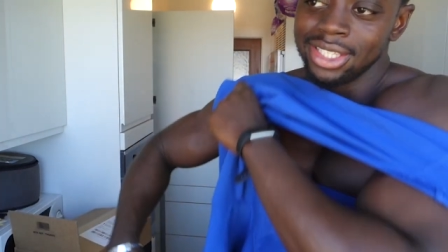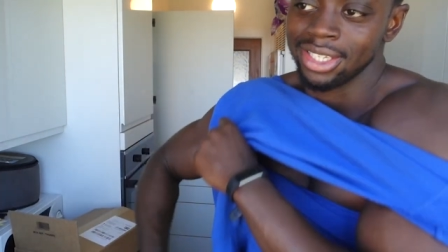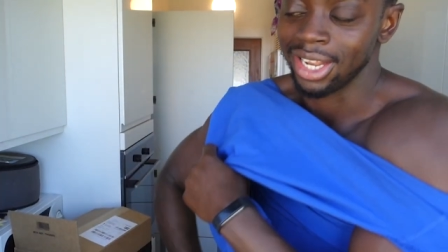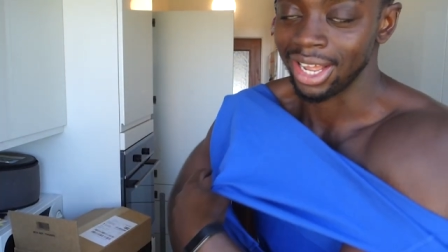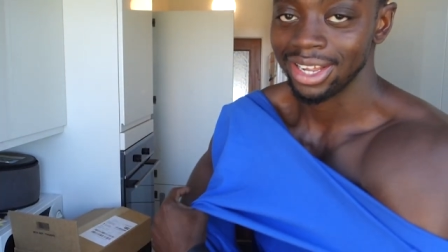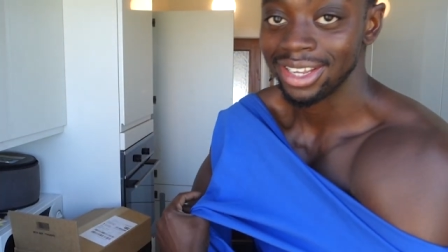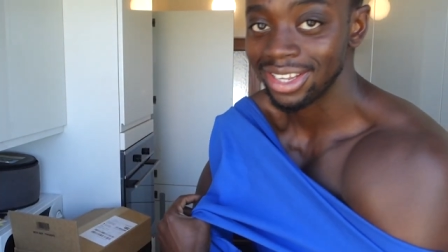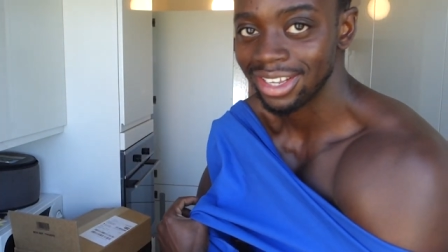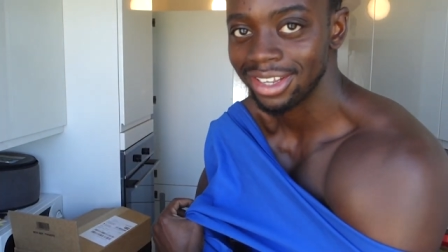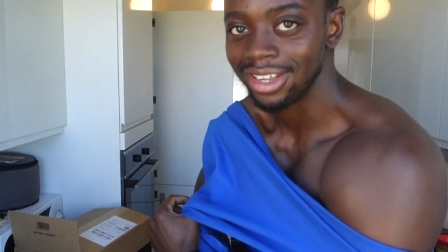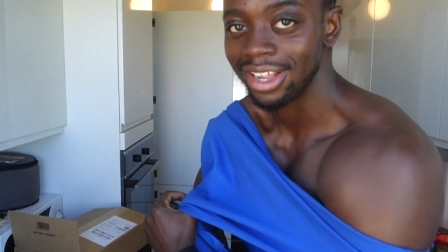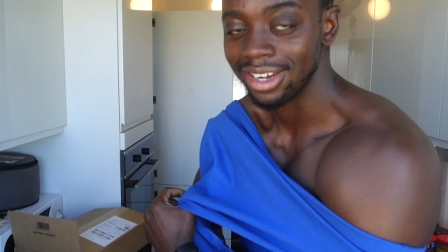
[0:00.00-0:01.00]
it to that
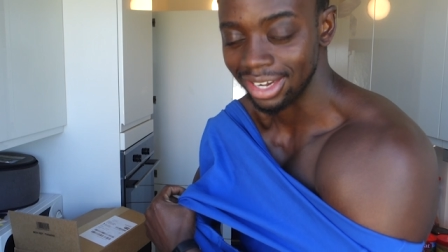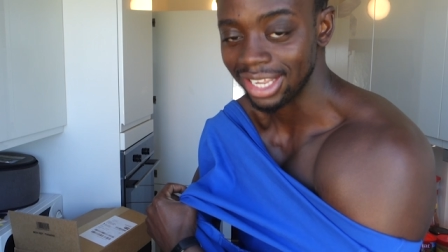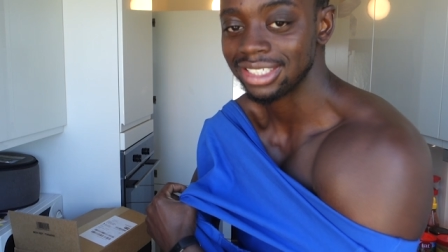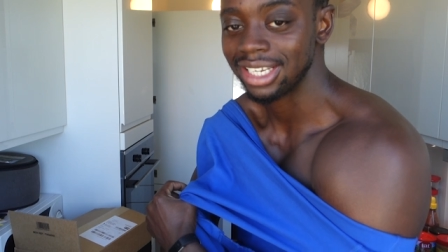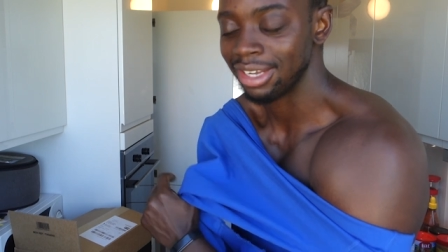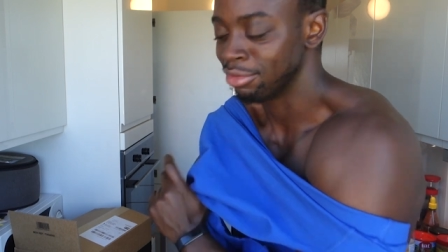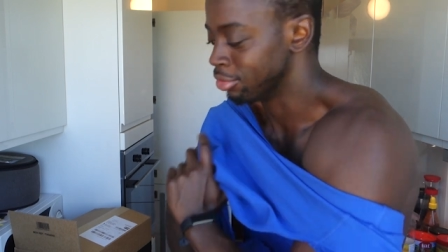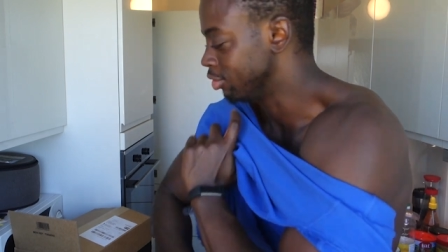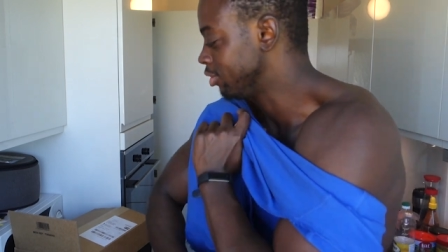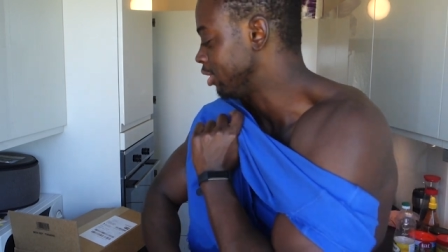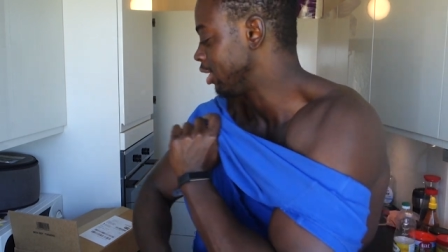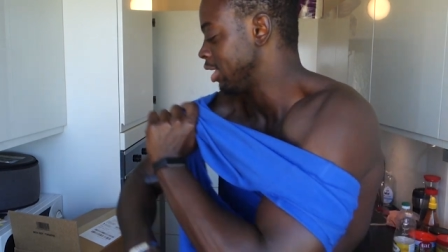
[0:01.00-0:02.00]
next
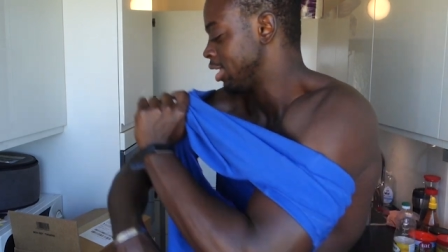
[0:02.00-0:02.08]
level